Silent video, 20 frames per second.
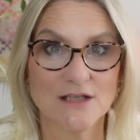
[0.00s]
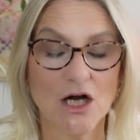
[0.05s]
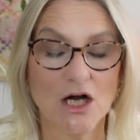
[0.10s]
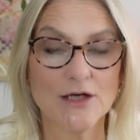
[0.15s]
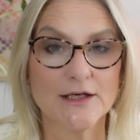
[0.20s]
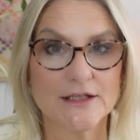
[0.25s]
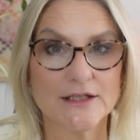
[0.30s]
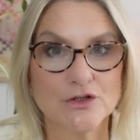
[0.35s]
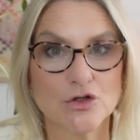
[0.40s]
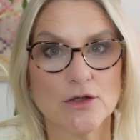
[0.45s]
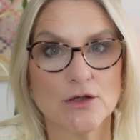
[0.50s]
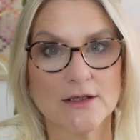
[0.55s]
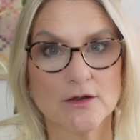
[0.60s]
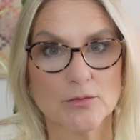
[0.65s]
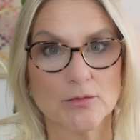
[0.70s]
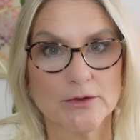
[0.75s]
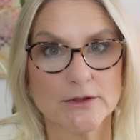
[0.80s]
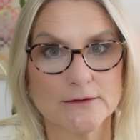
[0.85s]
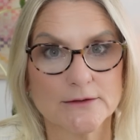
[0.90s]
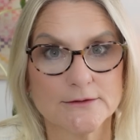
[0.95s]
I need your
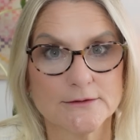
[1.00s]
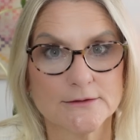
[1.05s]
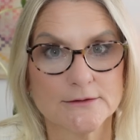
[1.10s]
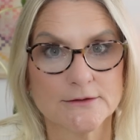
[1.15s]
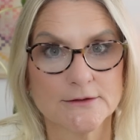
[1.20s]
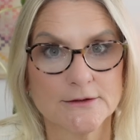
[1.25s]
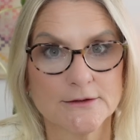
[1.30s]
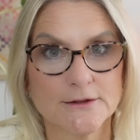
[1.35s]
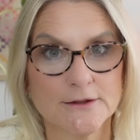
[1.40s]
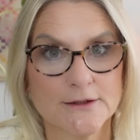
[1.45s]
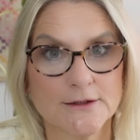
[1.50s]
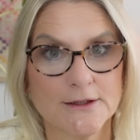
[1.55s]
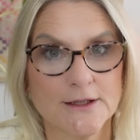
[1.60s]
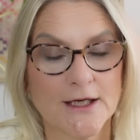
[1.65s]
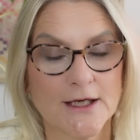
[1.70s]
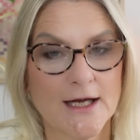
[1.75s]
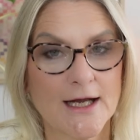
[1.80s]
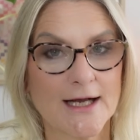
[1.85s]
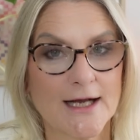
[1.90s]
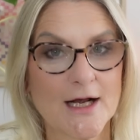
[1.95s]
help.
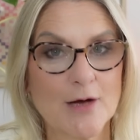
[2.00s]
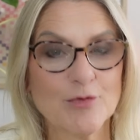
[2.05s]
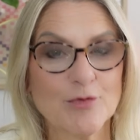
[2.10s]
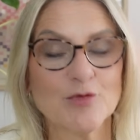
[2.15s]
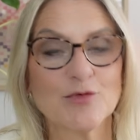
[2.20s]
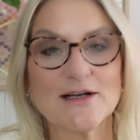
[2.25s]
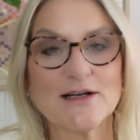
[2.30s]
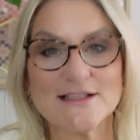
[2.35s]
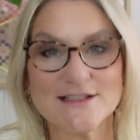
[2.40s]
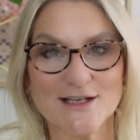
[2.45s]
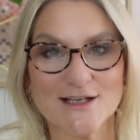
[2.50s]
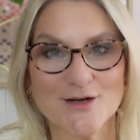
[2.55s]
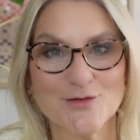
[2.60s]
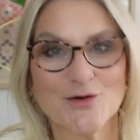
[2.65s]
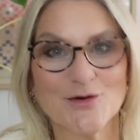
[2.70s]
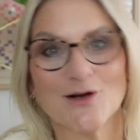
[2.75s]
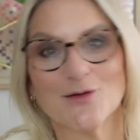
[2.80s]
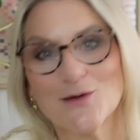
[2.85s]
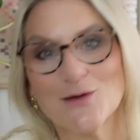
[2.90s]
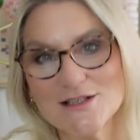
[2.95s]
A couple of weeks ago
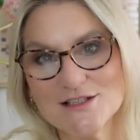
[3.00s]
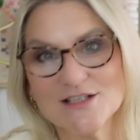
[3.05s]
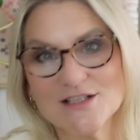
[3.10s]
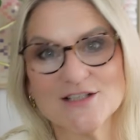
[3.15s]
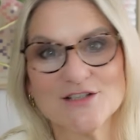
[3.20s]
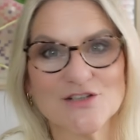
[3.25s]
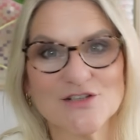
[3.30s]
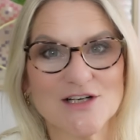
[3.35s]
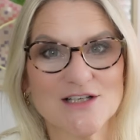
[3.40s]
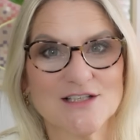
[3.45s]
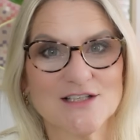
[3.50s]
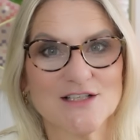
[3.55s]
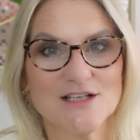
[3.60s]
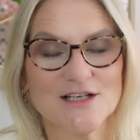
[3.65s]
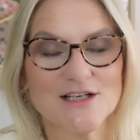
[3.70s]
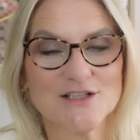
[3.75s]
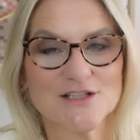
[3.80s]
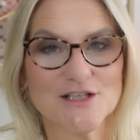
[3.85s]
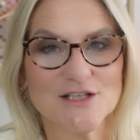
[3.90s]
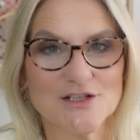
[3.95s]
when I went to the Australian
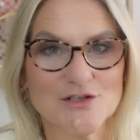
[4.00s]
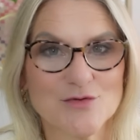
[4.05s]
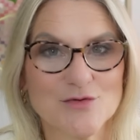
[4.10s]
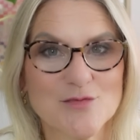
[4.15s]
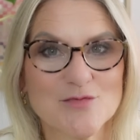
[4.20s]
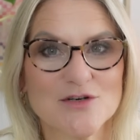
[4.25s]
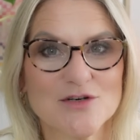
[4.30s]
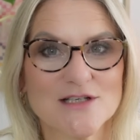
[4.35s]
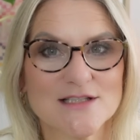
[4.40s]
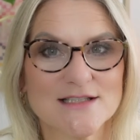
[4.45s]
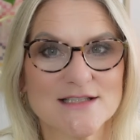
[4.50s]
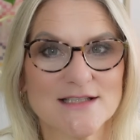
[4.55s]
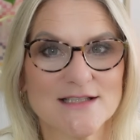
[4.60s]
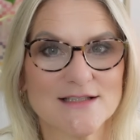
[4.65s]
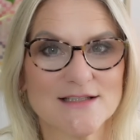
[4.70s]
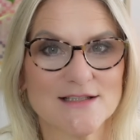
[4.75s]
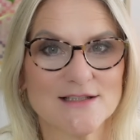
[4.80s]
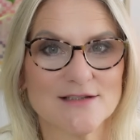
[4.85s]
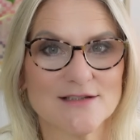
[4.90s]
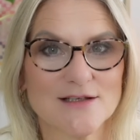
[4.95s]
Yarn Show, do you remember I
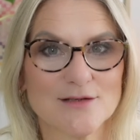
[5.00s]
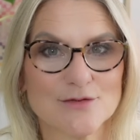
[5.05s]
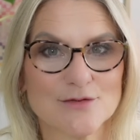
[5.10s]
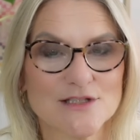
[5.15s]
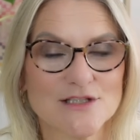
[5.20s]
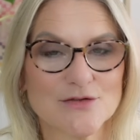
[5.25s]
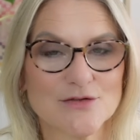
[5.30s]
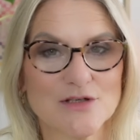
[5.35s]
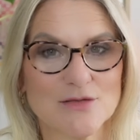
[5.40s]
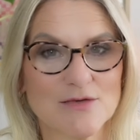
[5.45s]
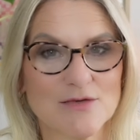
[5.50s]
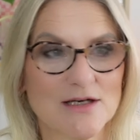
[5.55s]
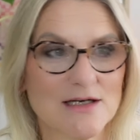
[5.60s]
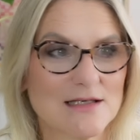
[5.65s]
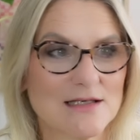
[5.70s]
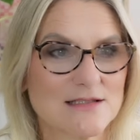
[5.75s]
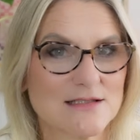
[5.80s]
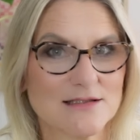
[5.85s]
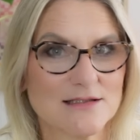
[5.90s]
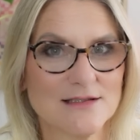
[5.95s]
said that I was doing a bit of
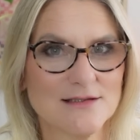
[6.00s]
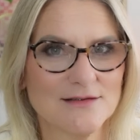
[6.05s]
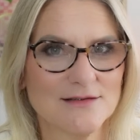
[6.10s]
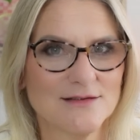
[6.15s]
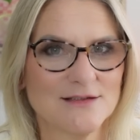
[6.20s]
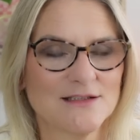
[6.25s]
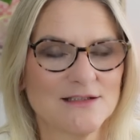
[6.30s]
hustling?